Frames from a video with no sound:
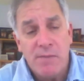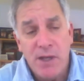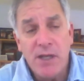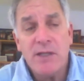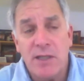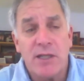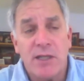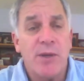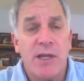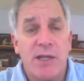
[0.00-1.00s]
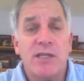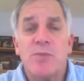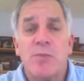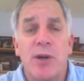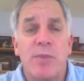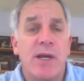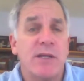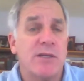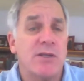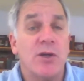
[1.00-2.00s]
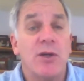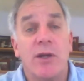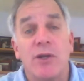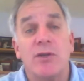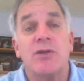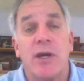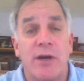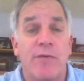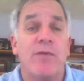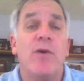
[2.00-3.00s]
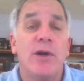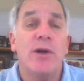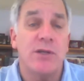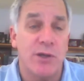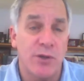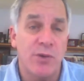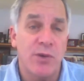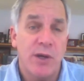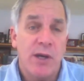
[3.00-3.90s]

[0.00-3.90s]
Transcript: it is a little bit at this point, because it's only those who can afford to